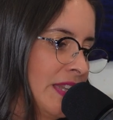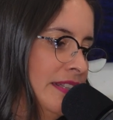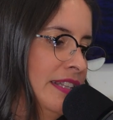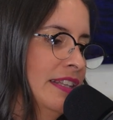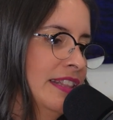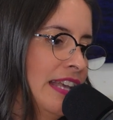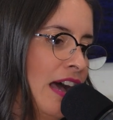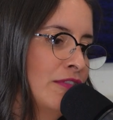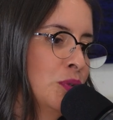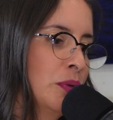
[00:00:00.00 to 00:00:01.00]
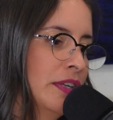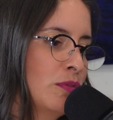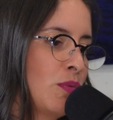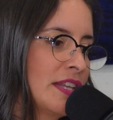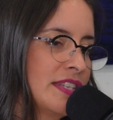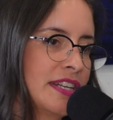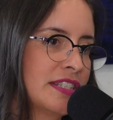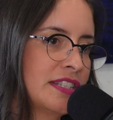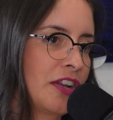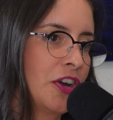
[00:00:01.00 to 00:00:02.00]
the affluent
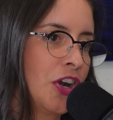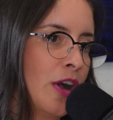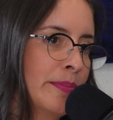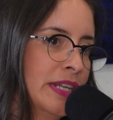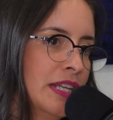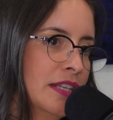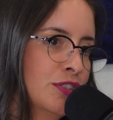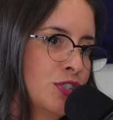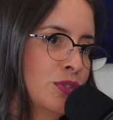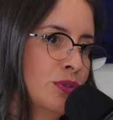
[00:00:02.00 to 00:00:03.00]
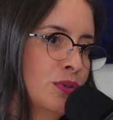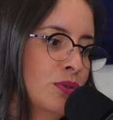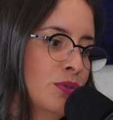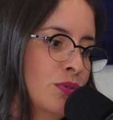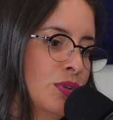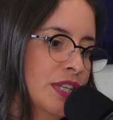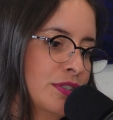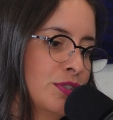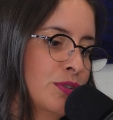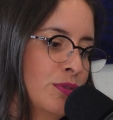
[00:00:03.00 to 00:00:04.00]
residents that are coming into
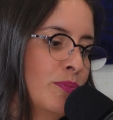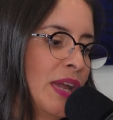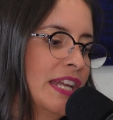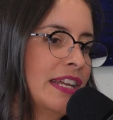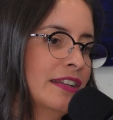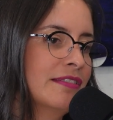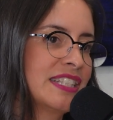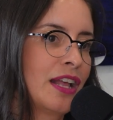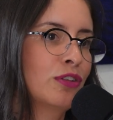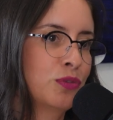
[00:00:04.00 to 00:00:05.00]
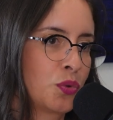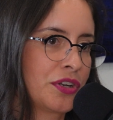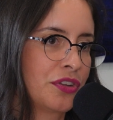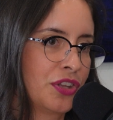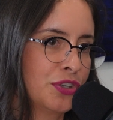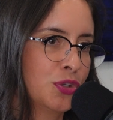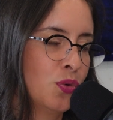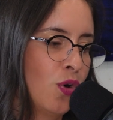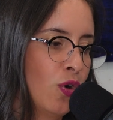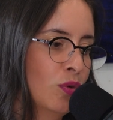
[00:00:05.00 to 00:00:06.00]
making South Florida their
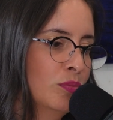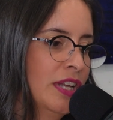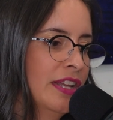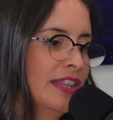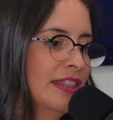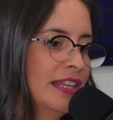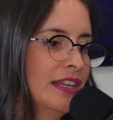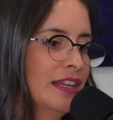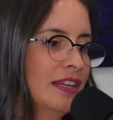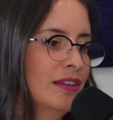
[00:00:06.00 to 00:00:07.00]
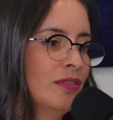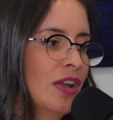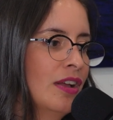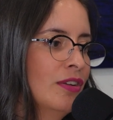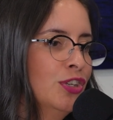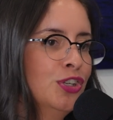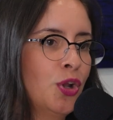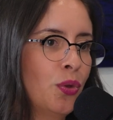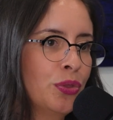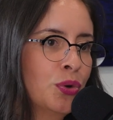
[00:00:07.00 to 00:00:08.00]
new home. The
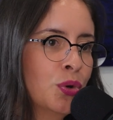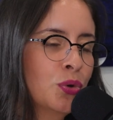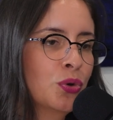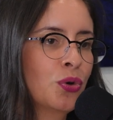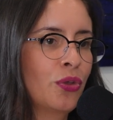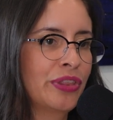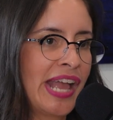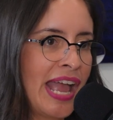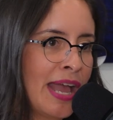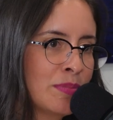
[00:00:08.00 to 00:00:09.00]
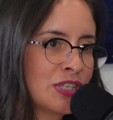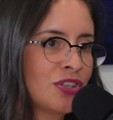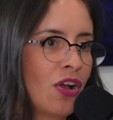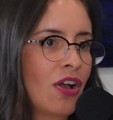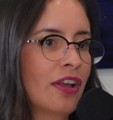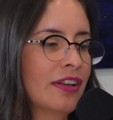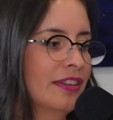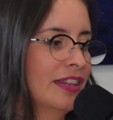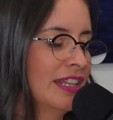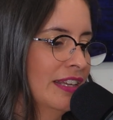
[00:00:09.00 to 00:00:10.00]
Google, the
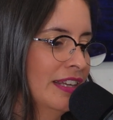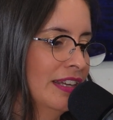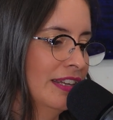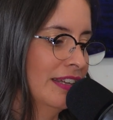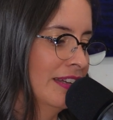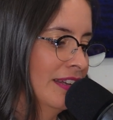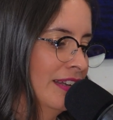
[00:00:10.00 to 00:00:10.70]
Amazon, the